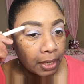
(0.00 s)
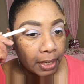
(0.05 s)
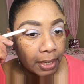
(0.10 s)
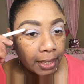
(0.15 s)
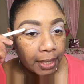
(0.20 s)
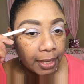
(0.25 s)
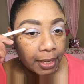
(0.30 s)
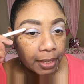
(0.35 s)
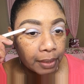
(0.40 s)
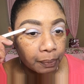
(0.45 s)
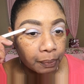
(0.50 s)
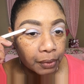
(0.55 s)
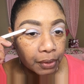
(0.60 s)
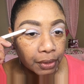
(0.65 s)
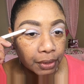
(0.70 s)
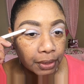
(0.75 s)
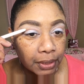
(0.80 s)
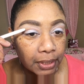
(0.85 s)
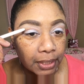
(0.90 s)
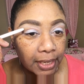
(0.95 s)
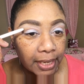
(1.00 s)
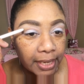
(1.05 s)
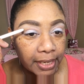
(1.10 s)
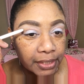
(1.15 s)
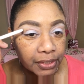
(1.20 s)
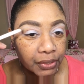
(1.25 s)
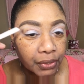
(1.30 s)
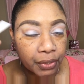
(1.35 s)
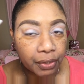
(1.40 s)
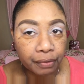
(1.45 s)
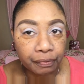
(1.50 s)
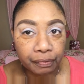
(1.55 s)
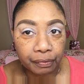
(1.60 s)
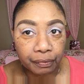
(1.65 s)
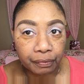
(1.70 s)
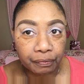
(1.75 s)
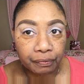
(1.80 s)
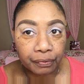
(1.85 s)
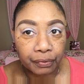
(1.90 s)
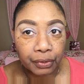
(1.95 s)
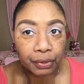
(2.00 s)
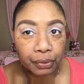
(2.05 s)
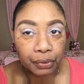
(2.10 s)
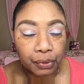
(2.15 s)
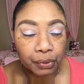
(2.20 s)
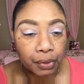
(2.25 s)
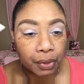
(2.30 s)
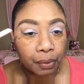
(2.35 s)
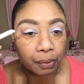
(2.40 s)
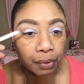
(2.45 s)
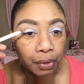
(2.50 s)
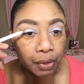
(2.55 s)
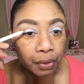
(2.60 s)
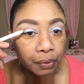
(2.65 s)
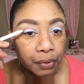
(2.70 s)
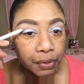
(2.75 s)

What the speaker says: And what hooded eyes are, for those who don't know,